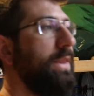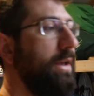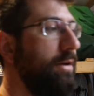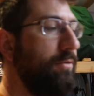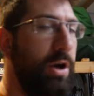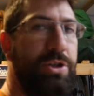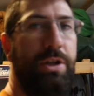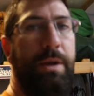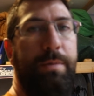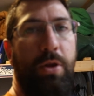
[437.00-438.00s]
it
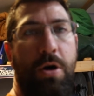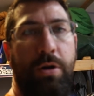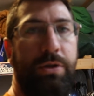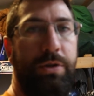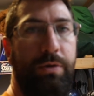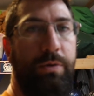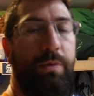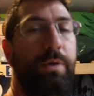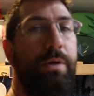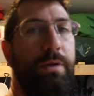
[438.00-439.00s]
originally belonged
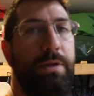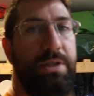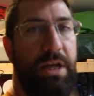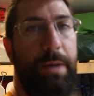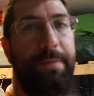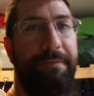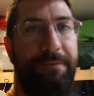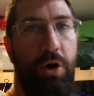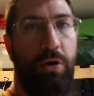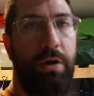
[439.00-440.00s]
to Skip
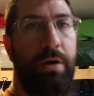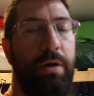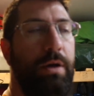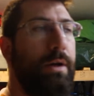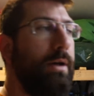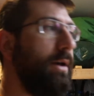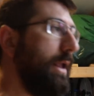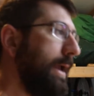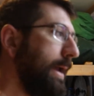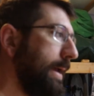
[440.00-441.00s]
Volk.
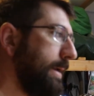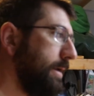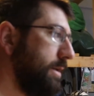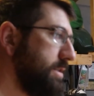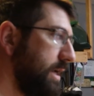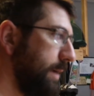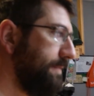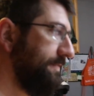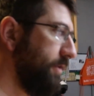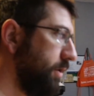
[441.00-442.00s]
And
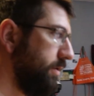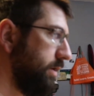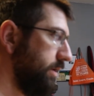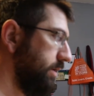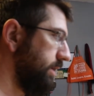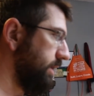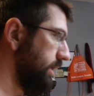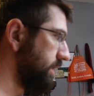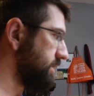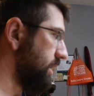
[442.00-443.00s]
Skip Volk
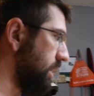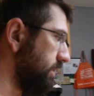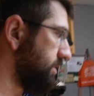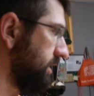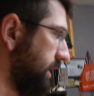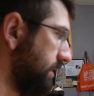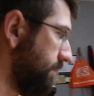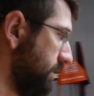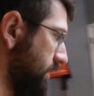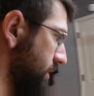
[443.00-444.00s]
his color
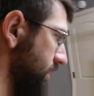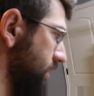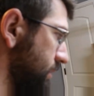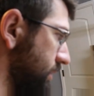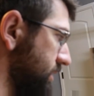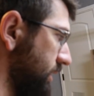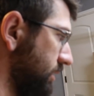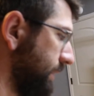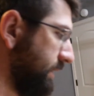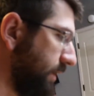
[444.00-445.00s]
scheme was a
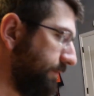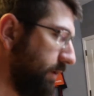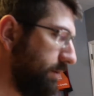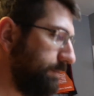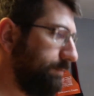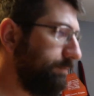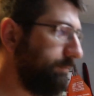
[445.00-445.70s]
little bit different.